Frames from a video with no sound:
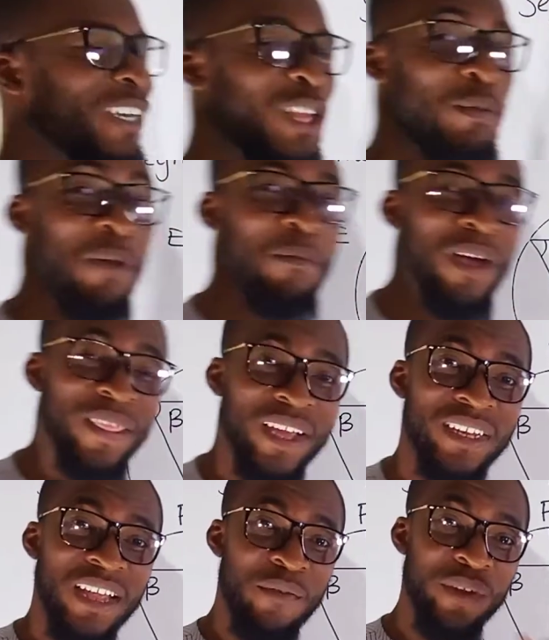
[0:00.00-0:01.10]
Remember
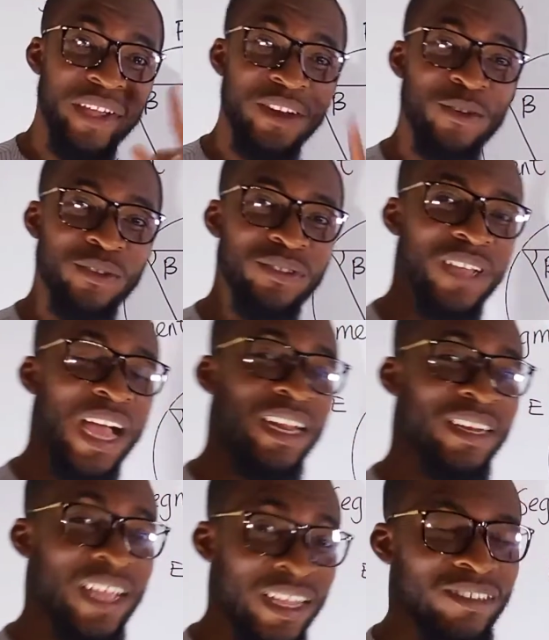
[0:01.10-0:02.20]
that a radius and
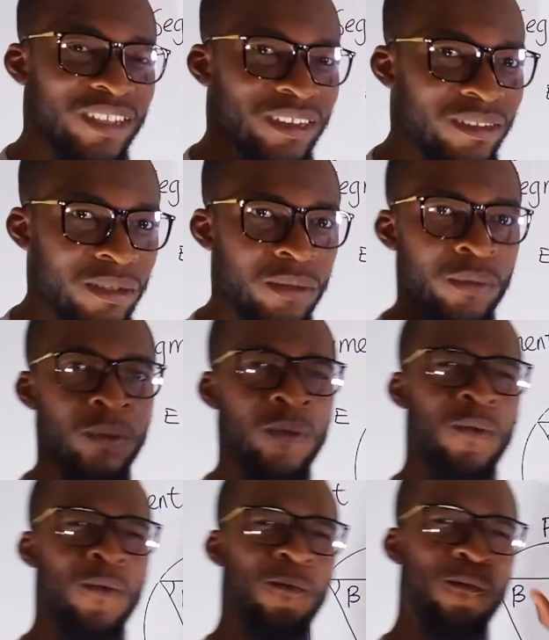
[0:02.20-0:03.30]
a tangent
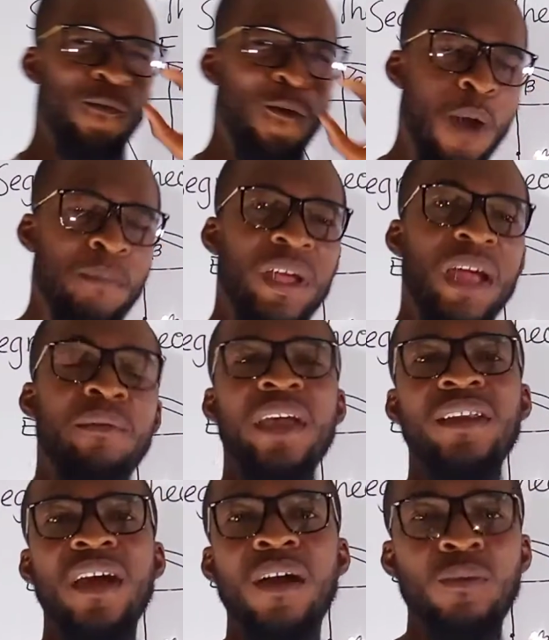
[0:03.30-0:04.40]
form a
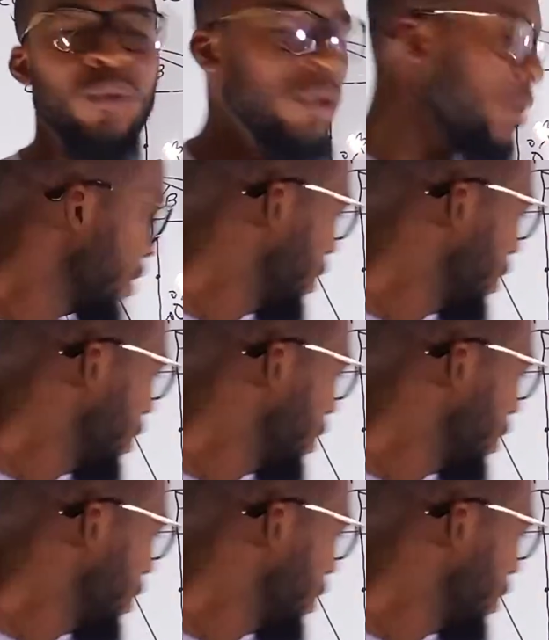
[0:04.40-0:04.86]
right angle.